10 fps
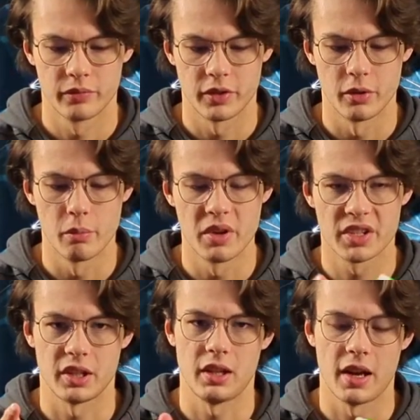know,
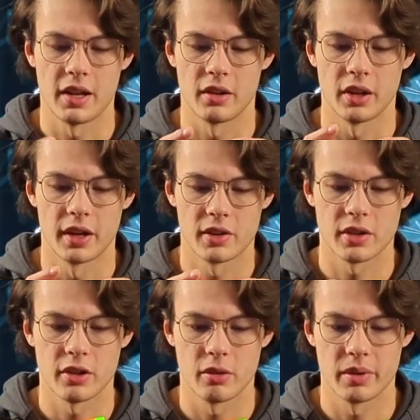misalign the layers a
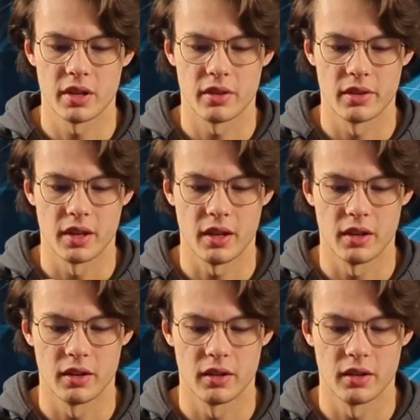little bit, that